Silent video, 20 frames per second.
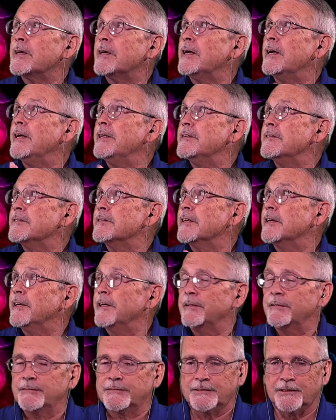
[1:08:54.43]
I hate to
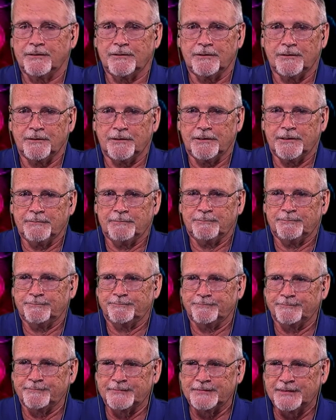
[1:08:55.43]
say it, doggone it,
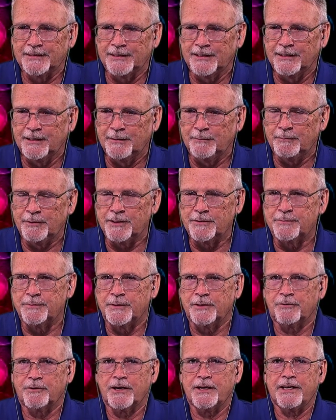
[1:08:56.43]
but it's
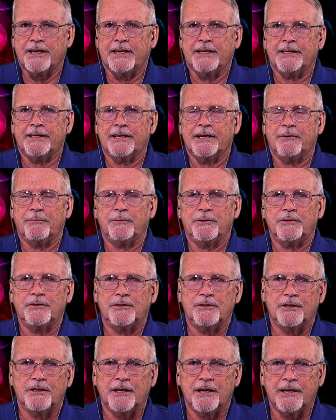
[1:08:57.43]
been great hanging out with
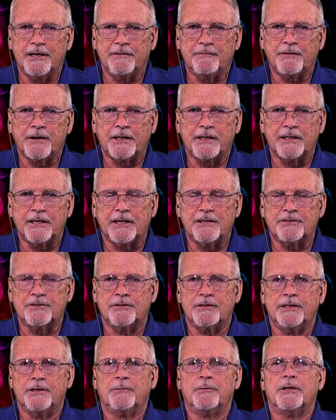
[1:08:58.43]
you today. If I can
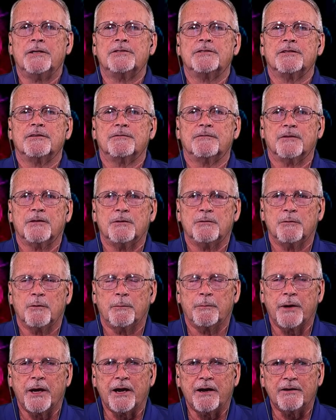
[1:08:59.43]
answer any questions for you
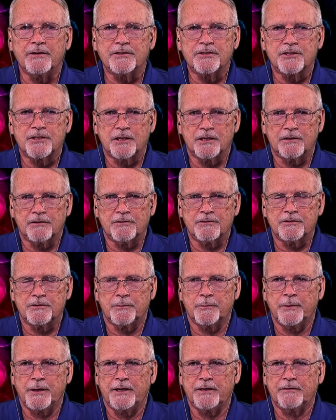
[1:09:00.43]
about
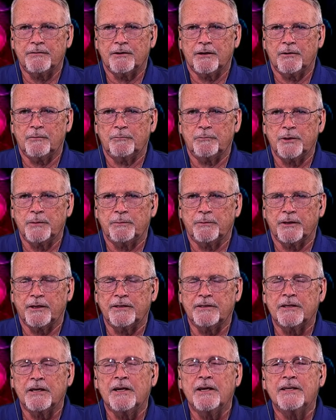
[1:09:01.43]
stingers or about
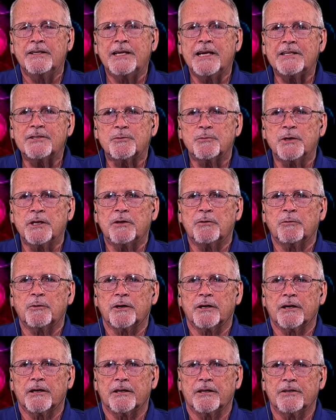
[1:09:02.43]
replay, next week
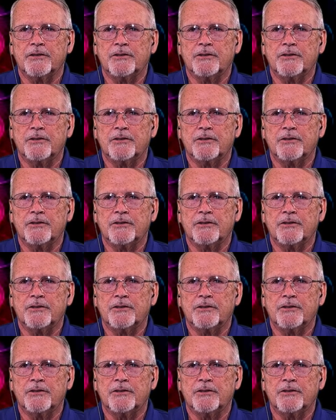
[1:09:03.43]
we're going